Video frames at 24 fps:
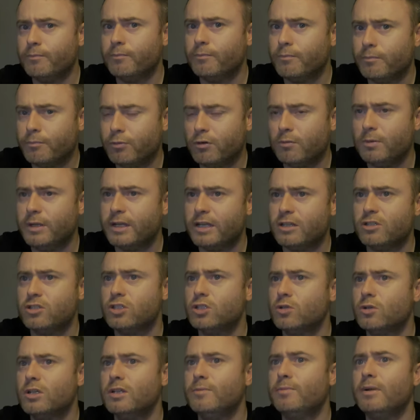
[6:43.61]
Probably against
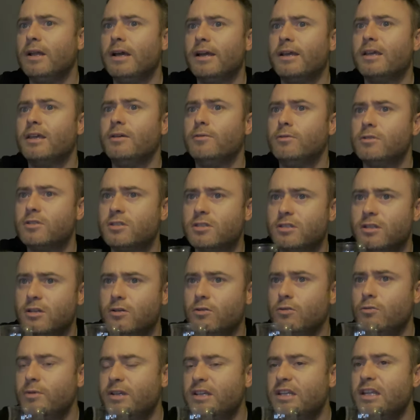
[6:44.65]
Johnny Black, it would still
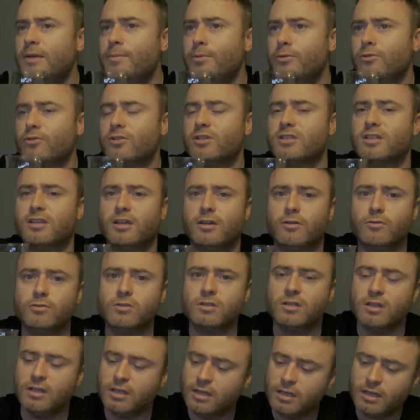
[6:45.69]
be nipping on its heels.
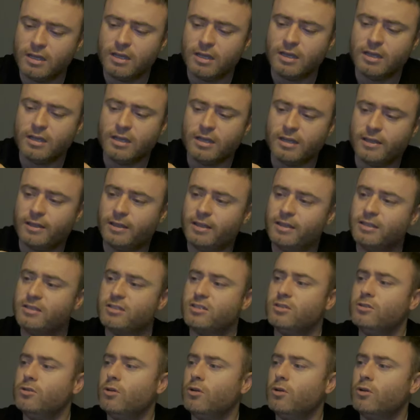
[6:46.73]
It's
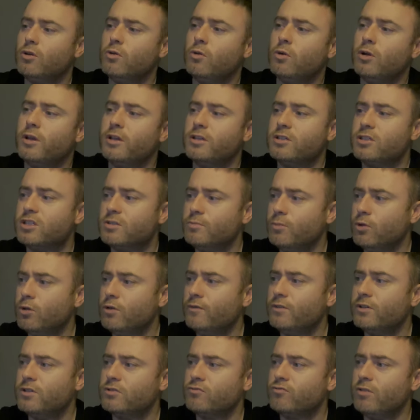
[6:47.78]
not quite as smooth
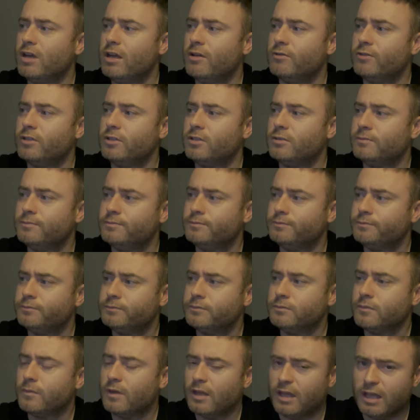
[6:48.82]
and as rounded
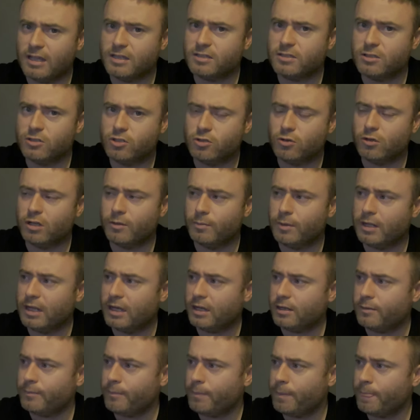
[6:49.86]
as the Johnny
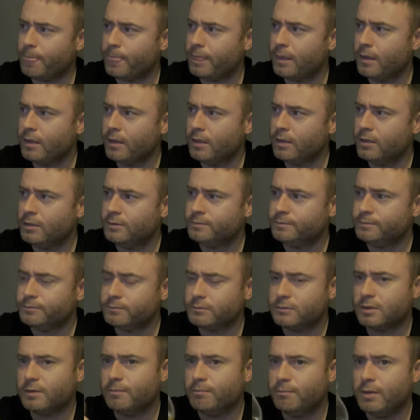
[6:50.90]
Black,
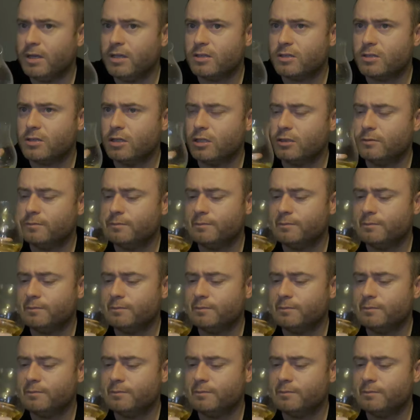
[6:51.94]
but it's good.